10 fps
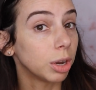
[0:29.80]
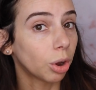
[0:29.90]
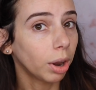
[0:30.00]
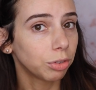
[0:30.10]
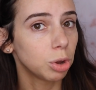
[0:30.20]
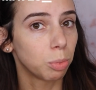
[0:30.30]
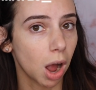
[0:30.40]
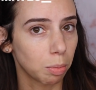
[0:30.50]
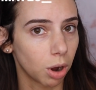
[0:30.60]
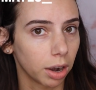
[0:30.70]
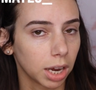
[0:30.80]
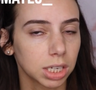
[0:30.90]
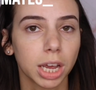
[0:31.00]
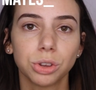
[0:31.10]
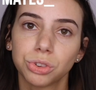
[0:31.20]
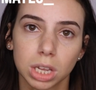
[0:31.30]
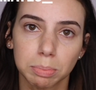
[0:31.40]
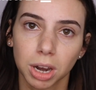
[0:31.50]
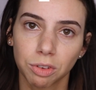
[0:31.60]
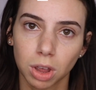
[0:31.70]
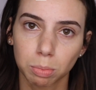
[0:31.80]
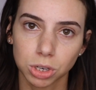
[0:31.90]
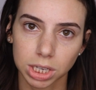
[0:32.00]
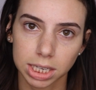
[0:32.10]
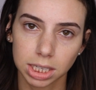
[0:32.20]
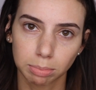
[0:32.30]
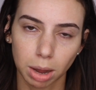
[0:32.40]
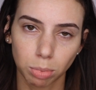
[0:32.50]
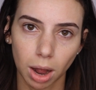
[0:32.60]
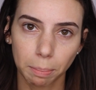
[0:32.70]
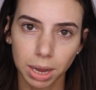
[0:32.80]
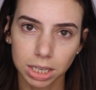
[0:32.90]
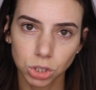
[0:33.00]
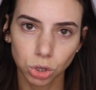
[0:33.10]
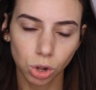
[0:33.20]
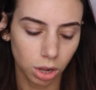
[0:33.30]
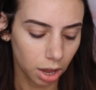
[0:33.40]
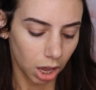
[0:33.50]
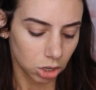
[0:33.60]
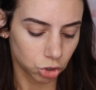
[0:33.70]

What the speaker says: I don't have any brow product. I use the Benefit Precisely My Brow Pencil.